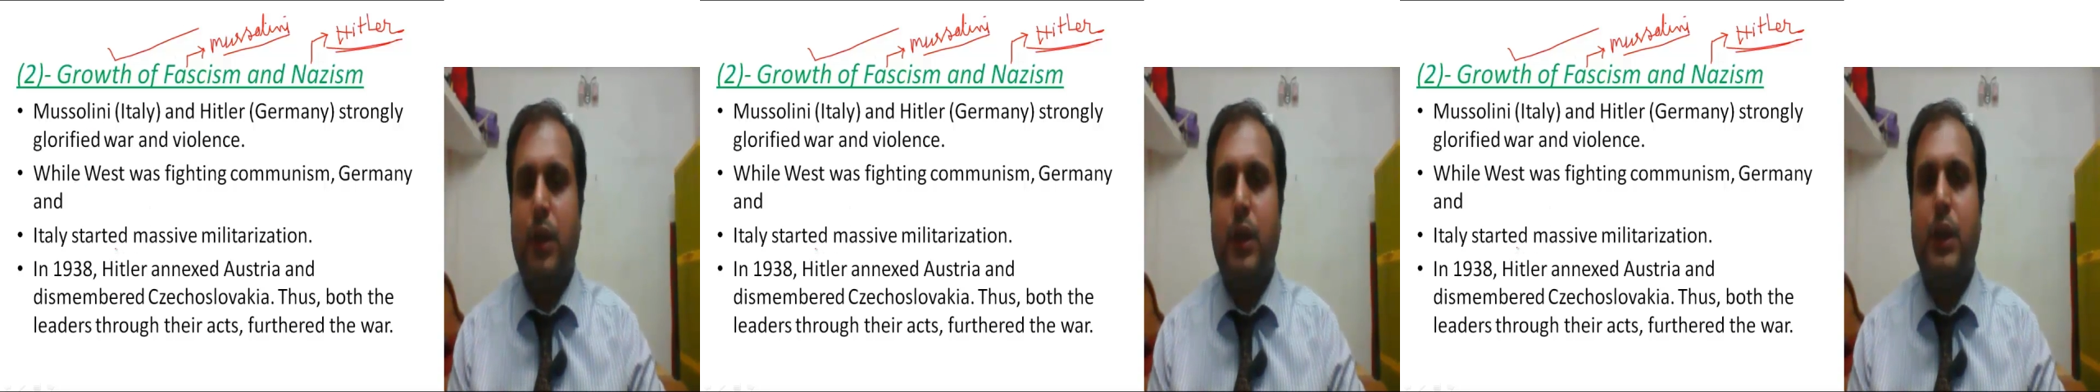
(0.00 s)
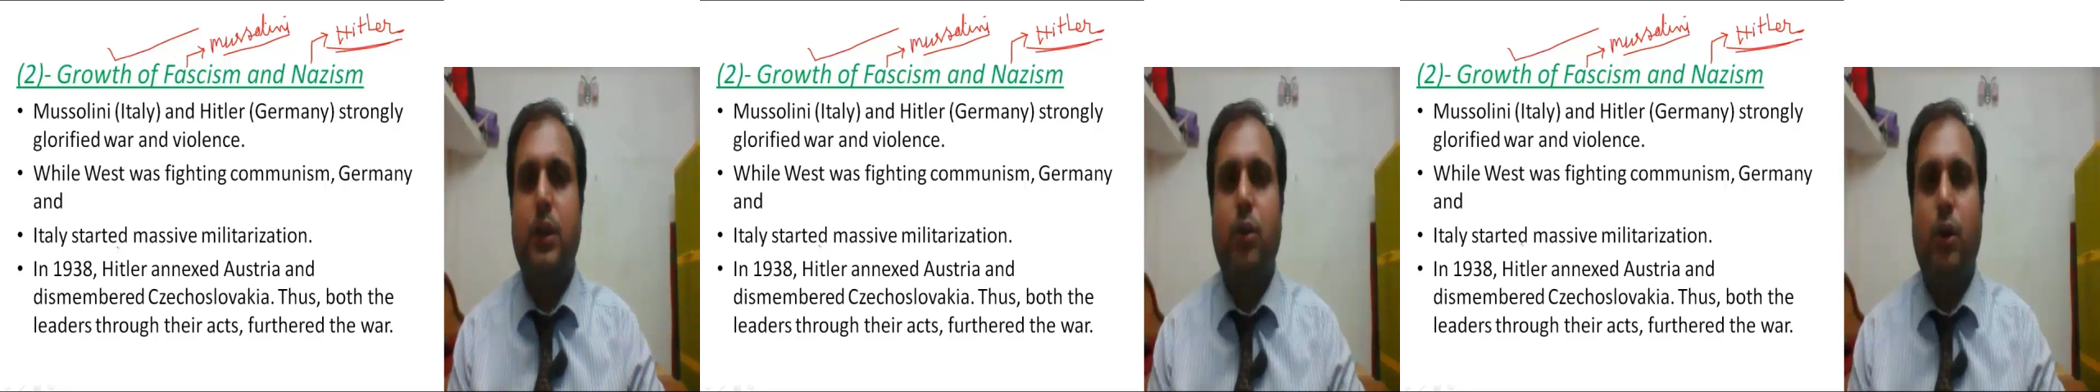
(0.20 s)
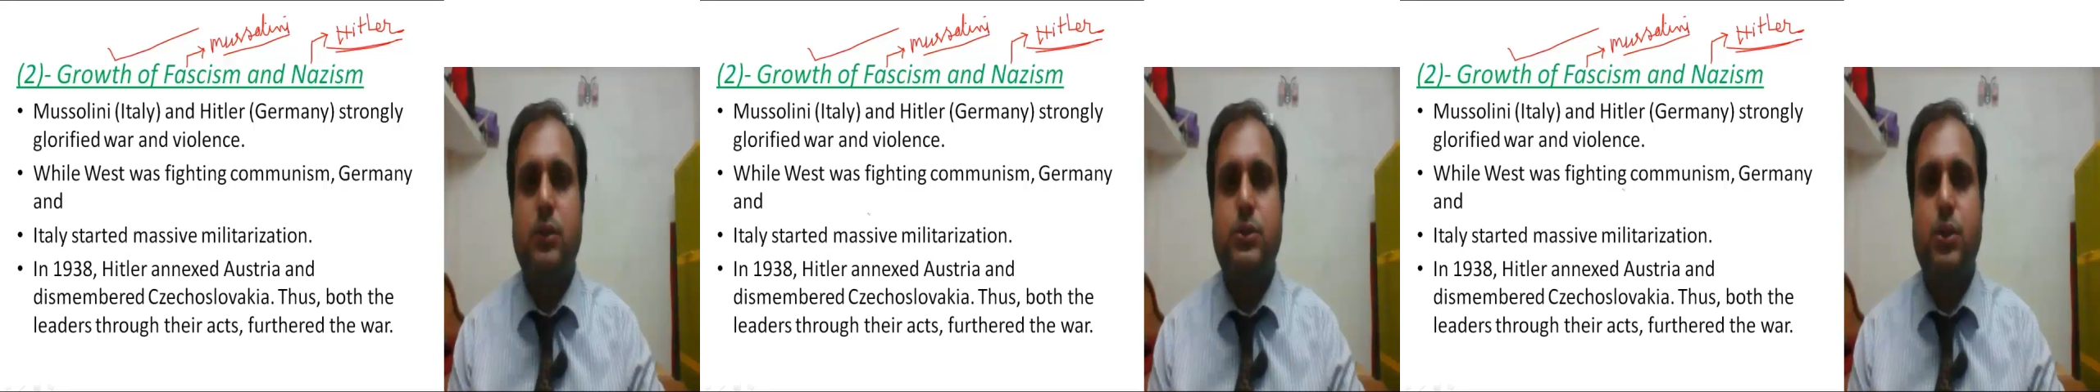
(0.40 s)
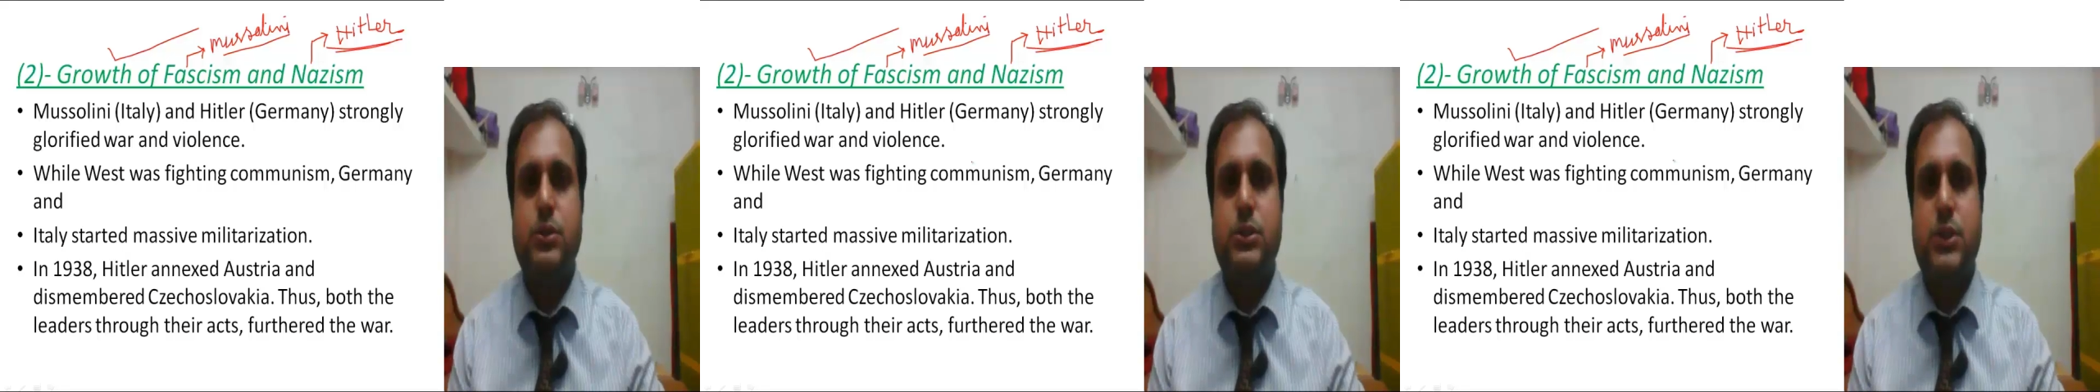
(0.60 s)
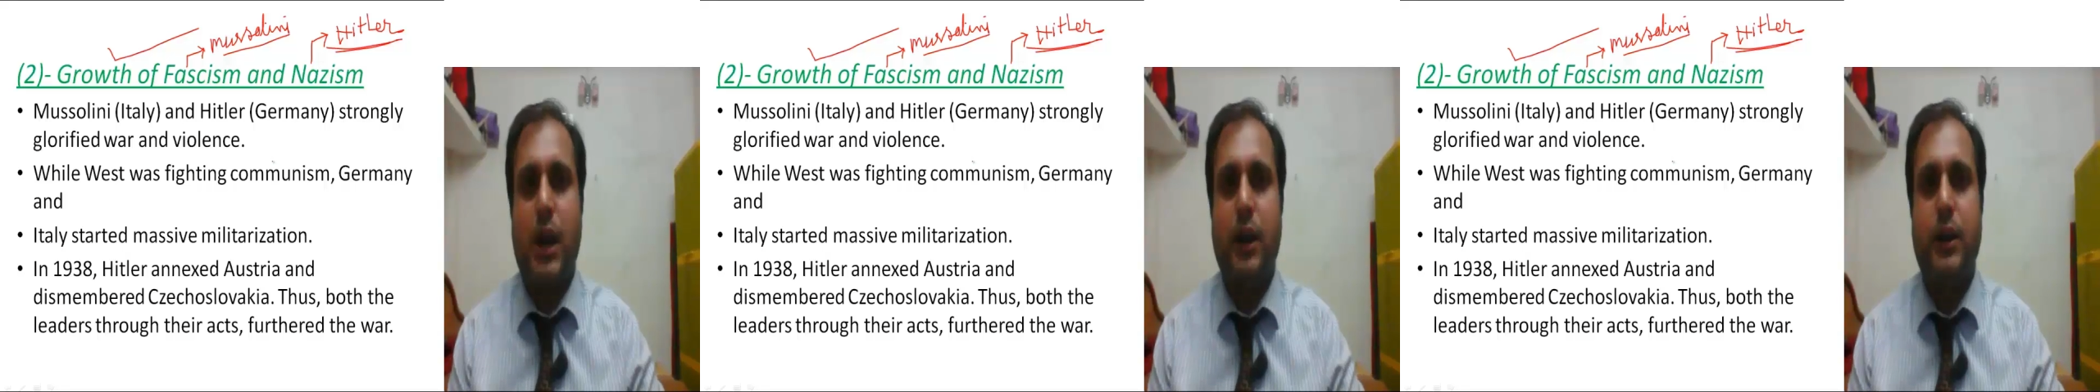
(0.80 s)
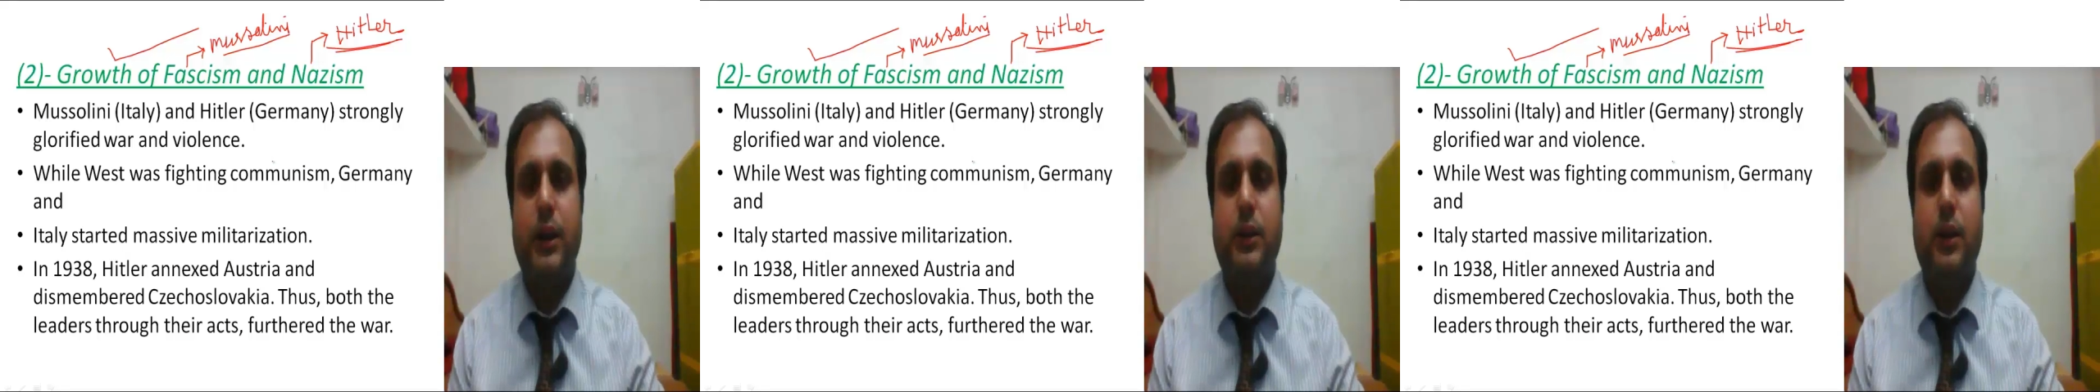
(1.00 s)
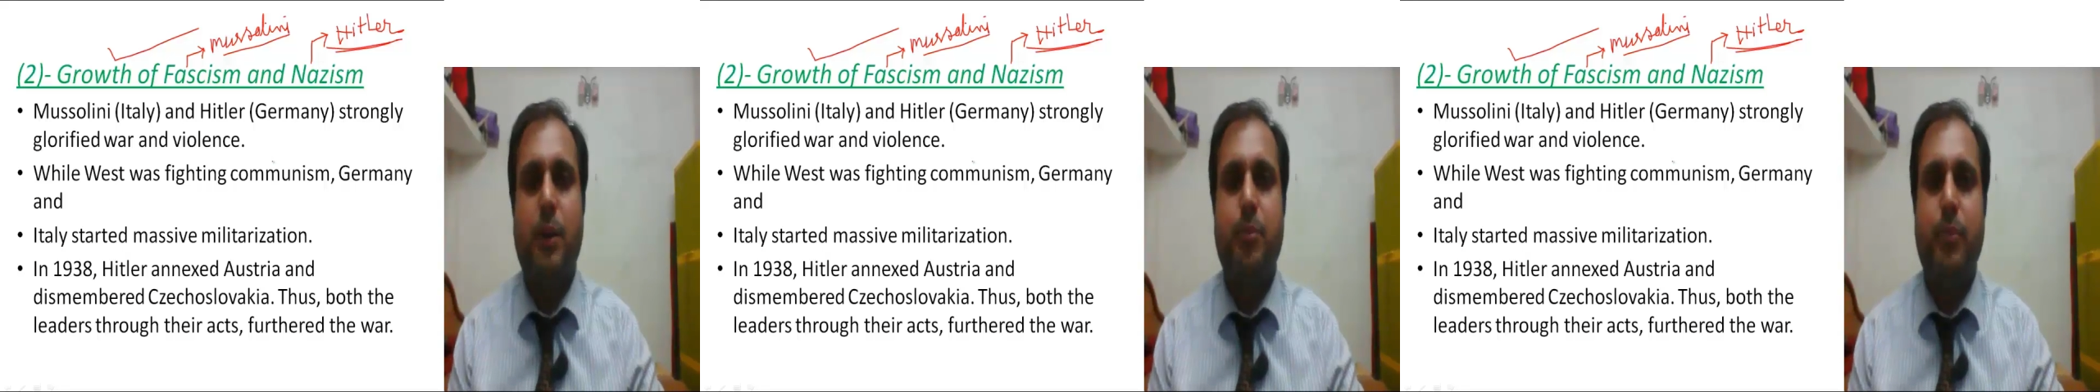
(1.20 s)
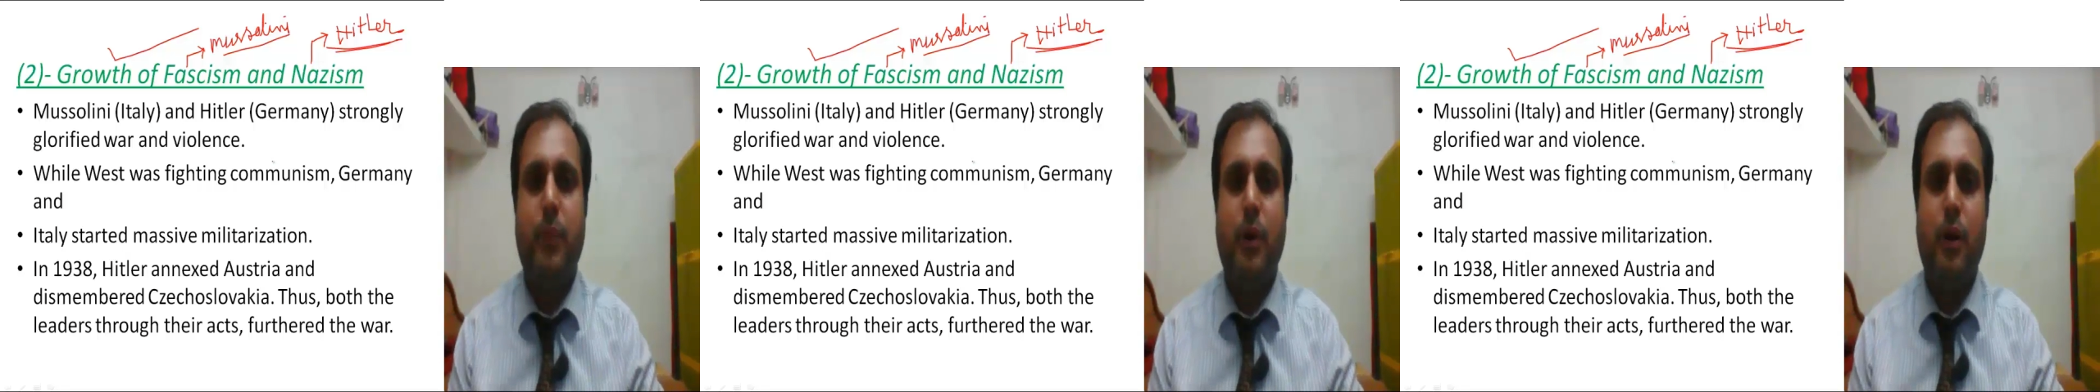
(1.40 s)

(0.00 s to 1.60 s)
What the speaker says: It also started the